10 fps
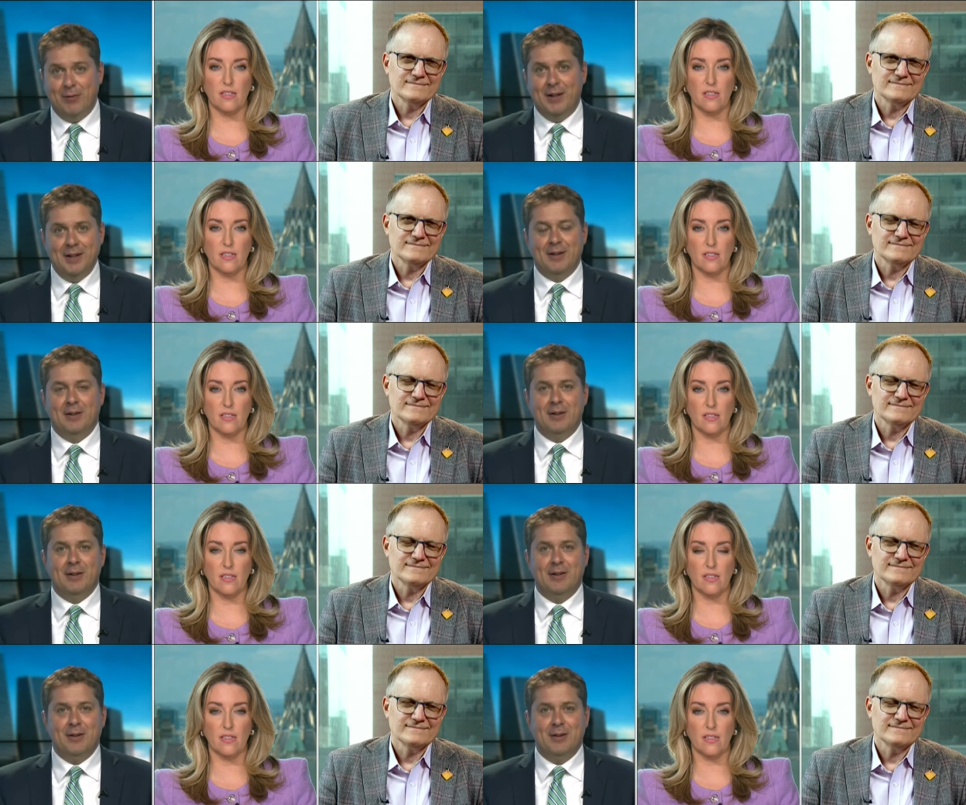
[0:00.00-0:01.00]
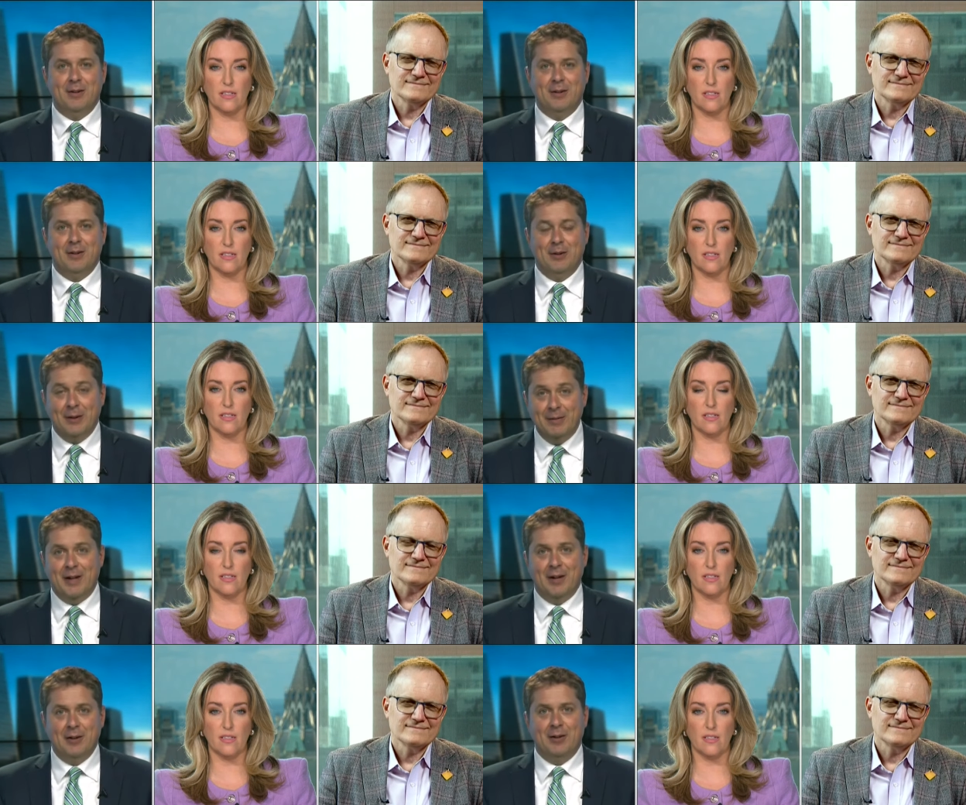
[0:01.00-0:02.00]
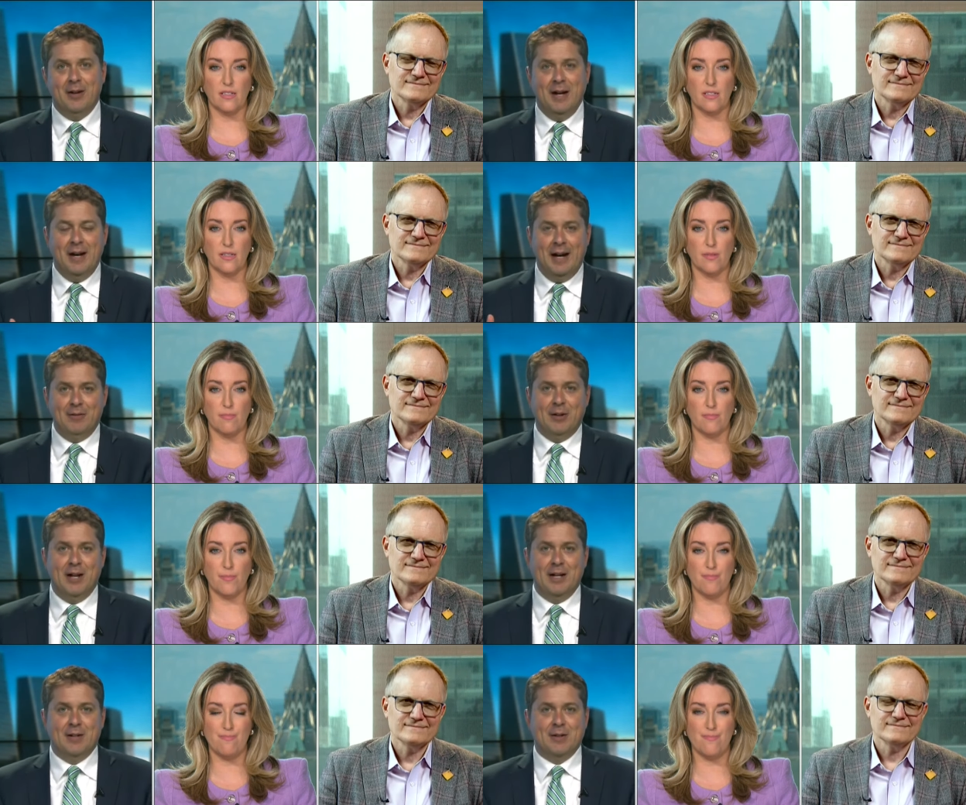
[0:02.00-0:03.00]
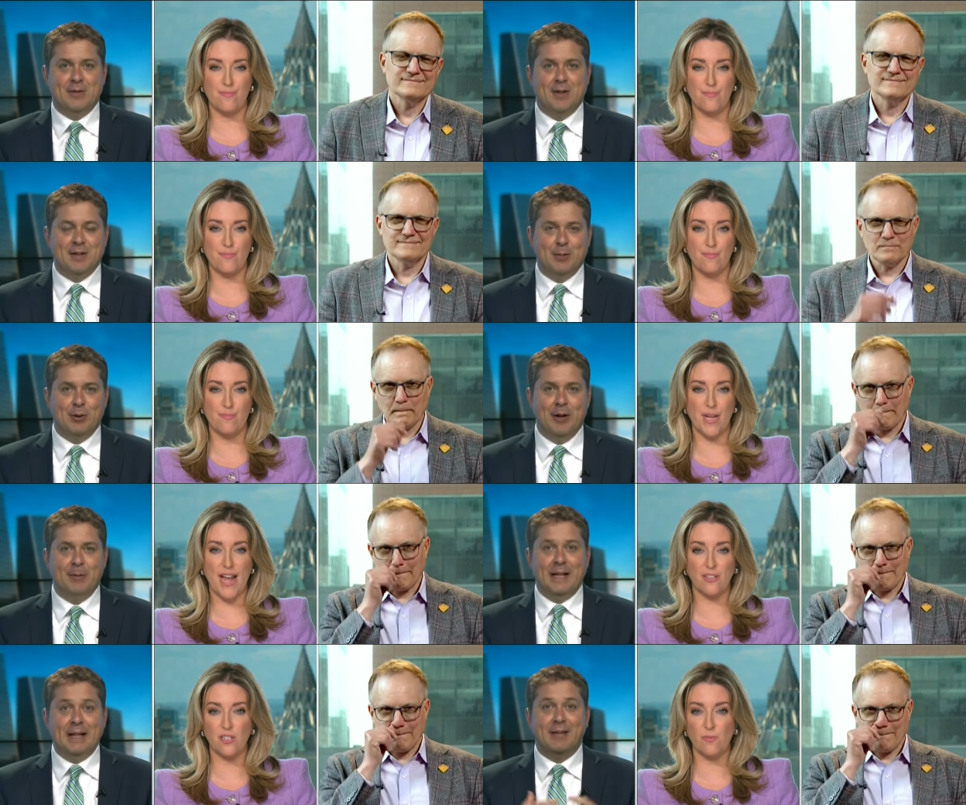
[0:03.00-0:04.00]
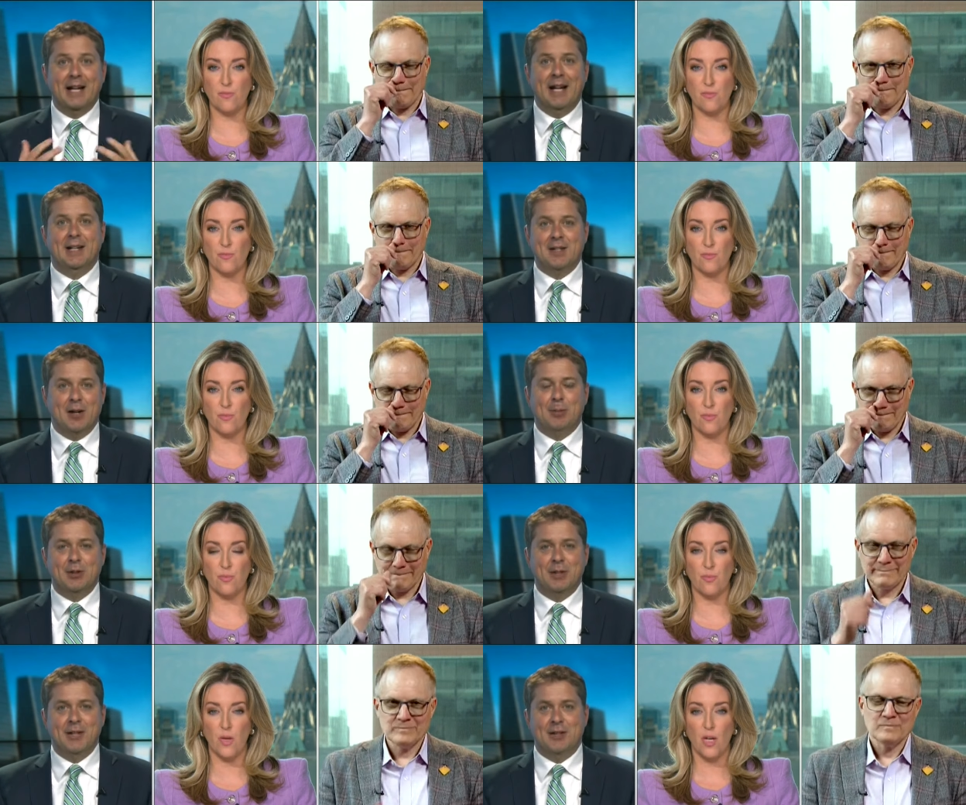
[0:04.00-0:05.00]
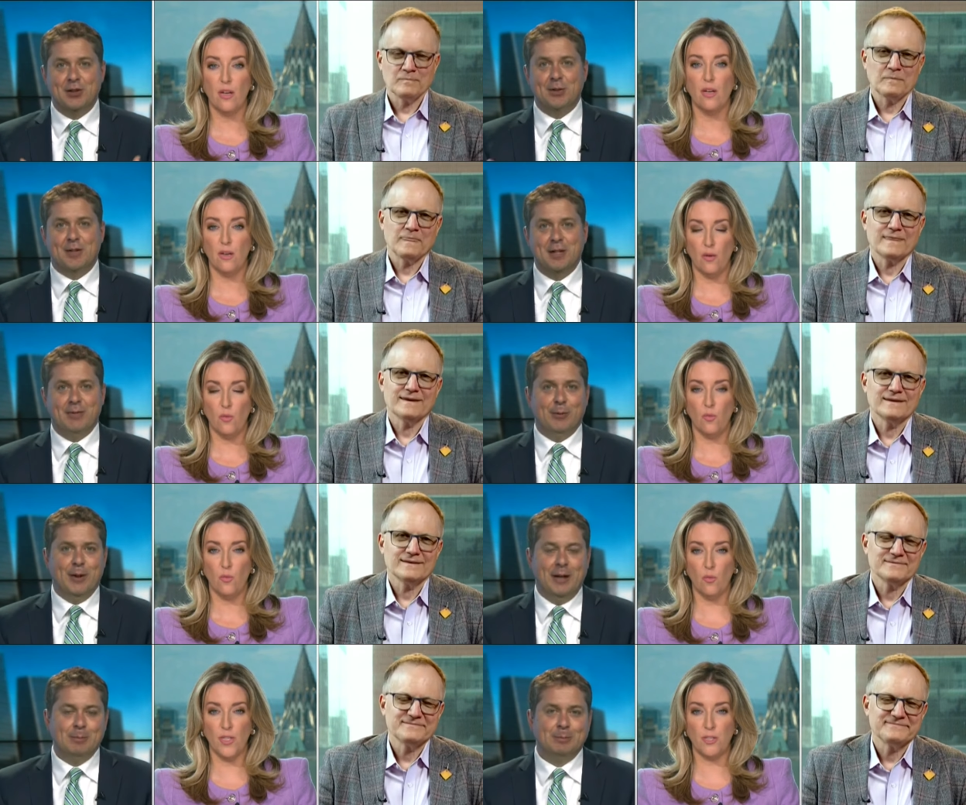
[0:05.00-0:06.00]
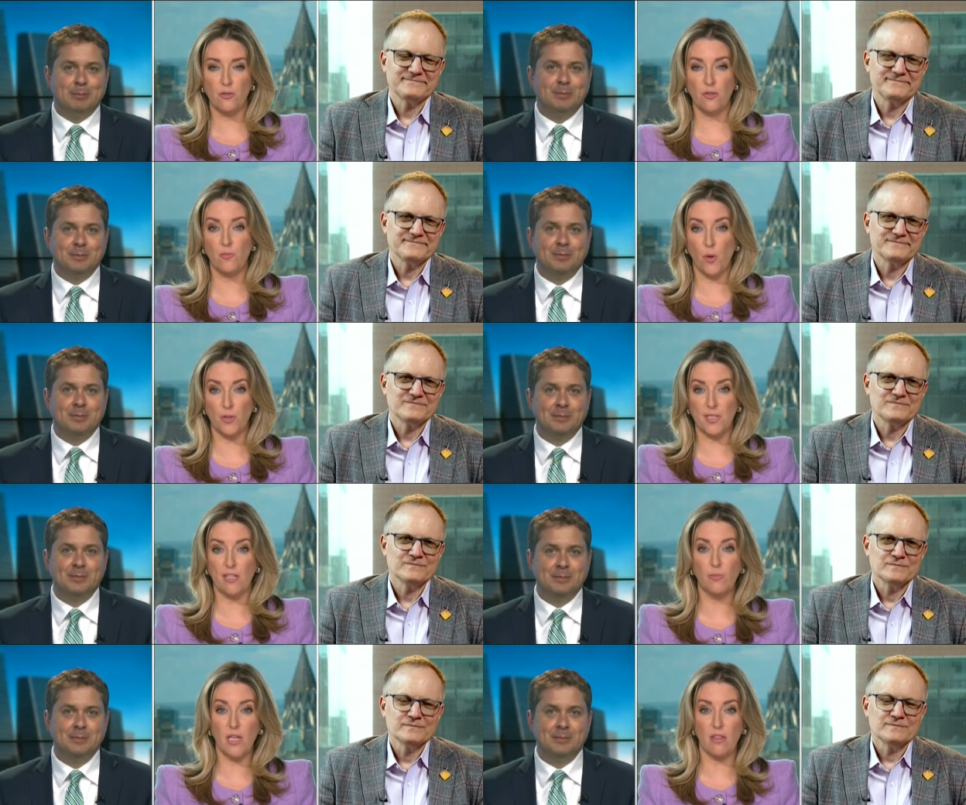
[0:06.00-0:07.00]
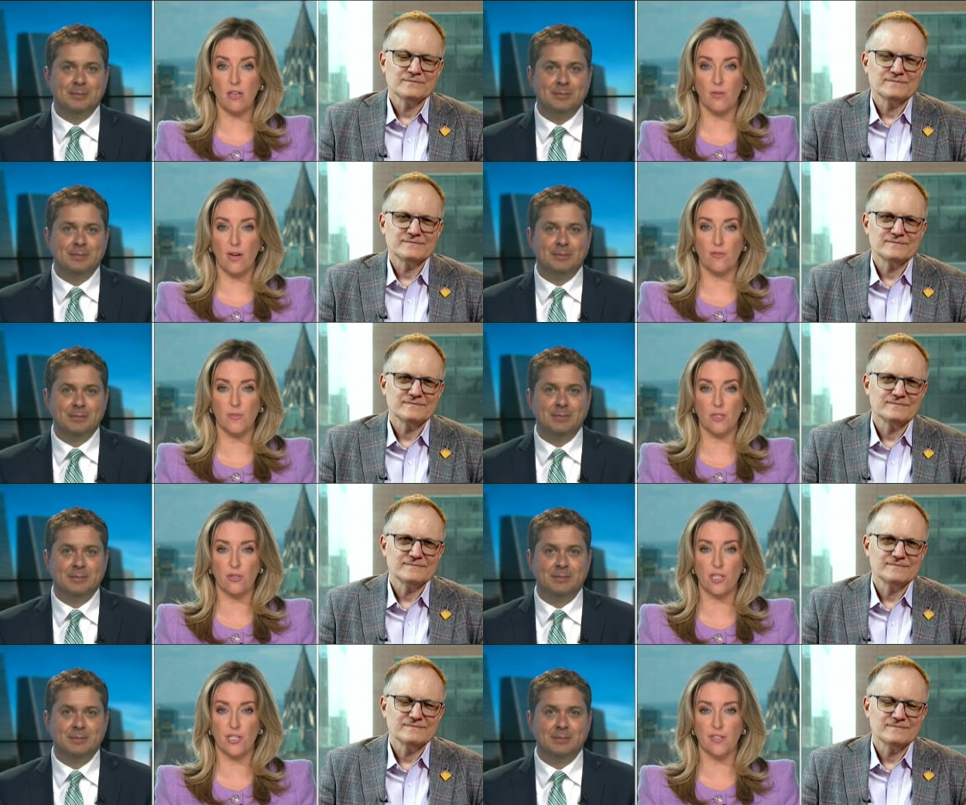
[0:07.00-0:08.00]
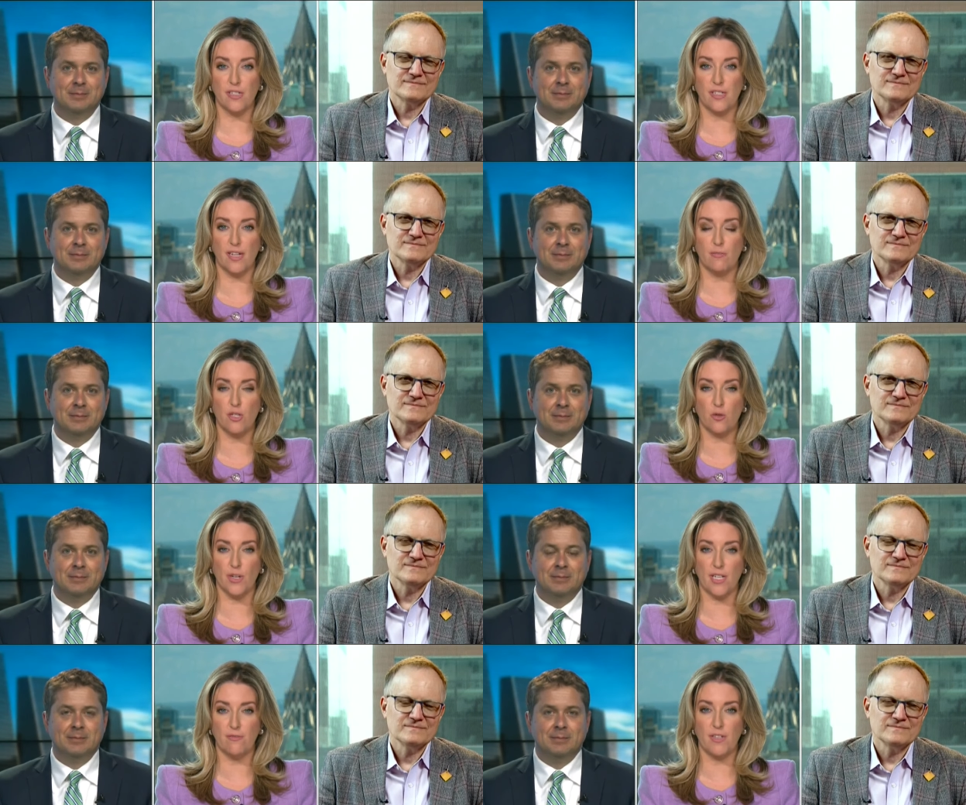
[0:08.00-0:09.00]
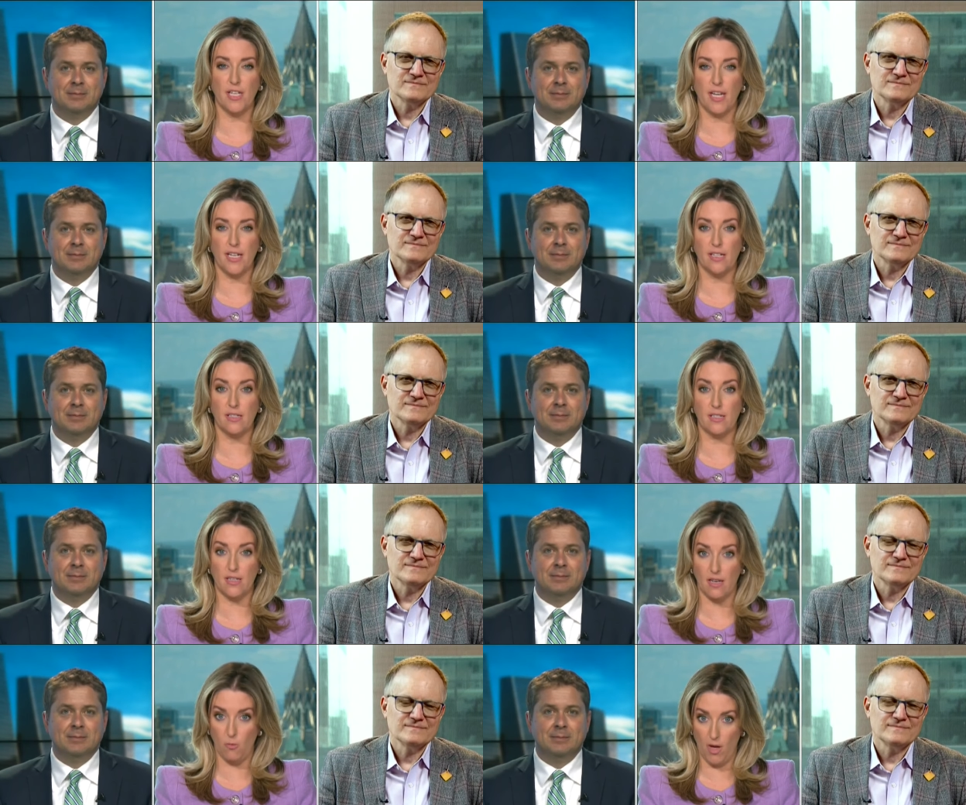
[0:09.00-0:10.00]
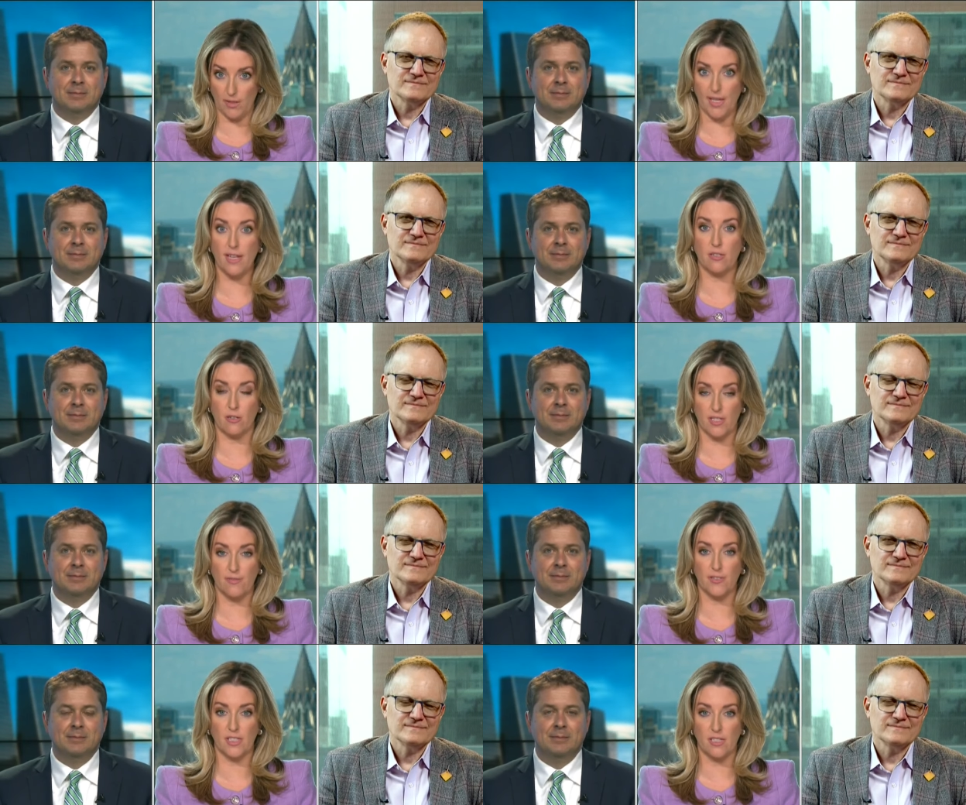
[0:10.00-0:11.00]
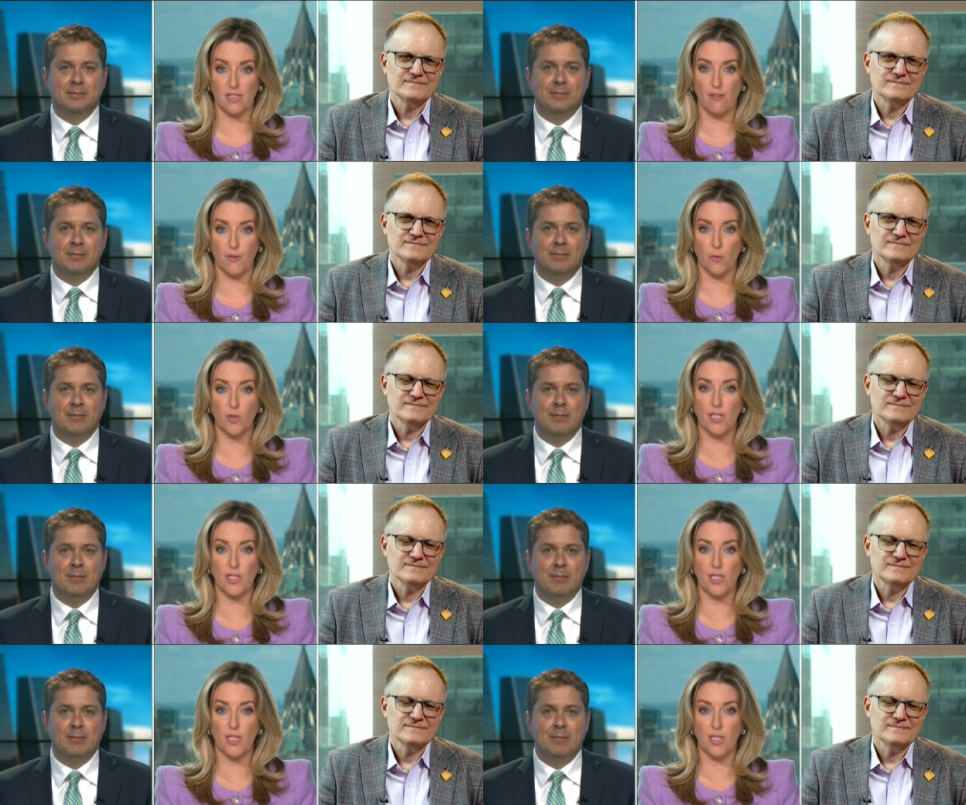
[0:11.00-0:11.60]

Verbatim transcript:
Speaker 1: that they're, they're, they're living under after nine years of this Liberal but government actually, and give Canadians an opportunity to choose a different way.
Speaker 2: What those two polls tell me, though, however, Mr. Scheer, is that a majority of Canadians, while yes, are definitely suffering, would like